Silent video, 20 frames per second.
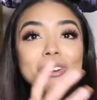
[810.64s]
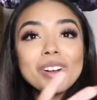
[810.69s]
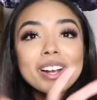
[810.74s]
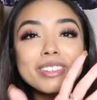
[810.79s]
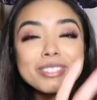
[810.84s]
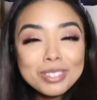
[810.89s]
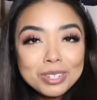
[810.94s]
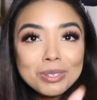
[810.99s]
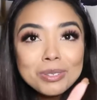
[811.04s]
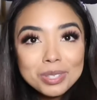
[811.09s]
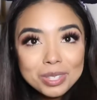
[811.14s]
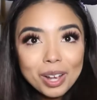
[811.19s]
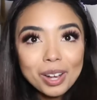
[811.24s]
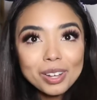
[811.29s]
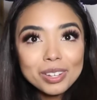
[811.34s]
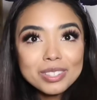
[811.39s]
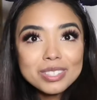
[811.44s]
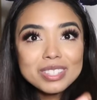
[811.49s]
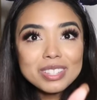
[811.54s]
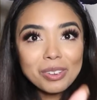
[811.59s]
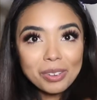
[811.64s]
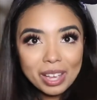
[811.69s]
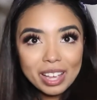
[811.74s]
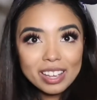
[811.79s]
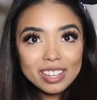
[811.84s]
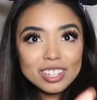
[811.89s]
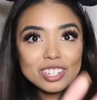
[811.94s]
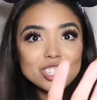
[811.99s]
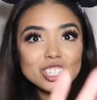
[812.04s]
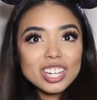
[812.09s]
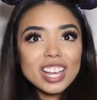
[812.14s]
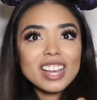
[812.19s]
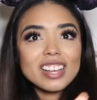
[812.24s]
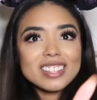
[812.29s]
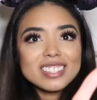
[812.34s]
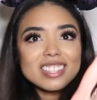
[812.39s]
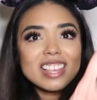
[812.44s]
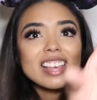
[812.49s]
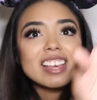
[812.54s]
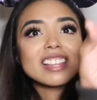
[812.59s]
girl has two songs, okay? She
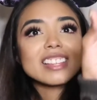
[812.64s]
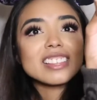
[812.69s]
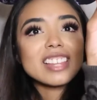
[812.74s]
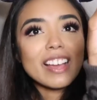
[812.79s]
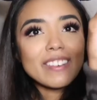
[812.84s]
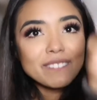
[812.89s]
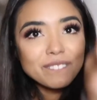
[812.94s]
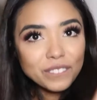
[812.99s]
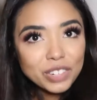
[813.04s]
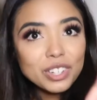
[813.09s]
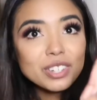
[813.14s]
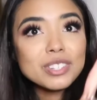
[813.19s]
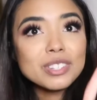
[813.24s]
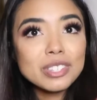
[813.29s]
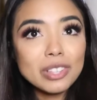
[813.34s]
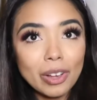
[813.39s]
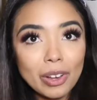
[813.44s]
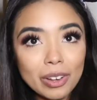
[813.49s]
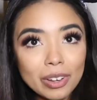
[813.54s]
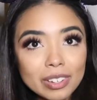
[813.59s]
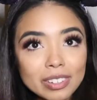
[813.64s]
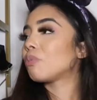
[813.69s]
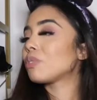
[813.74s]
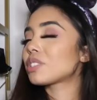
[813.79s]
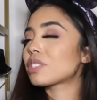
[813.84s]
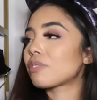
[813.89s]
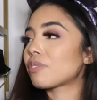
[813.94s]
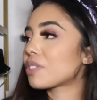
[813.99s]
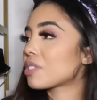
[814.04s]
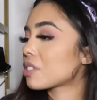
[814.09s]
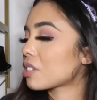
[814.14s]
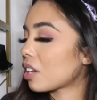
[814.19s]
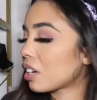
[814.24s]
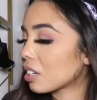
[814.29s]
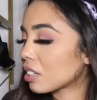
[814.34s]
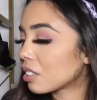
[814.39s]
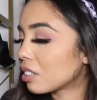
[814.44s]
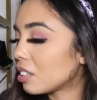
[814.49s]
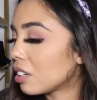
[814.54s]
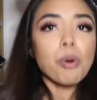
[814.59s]
has that first song. What's the first
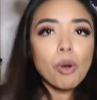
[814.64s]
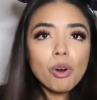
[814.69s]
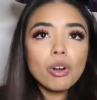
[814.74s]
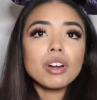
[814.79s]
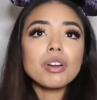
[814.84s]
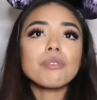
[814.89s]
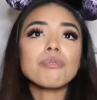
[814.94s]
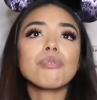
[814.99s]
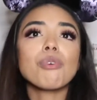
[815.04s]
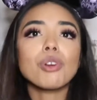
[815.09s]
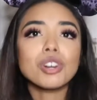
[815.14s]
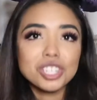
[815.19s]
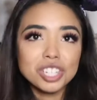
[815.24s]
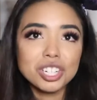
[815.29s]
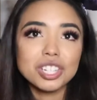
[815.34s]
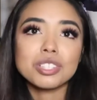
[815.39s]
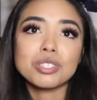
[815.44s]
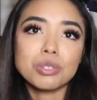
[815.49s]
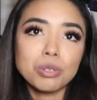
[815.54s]
song? Poor Unfortunate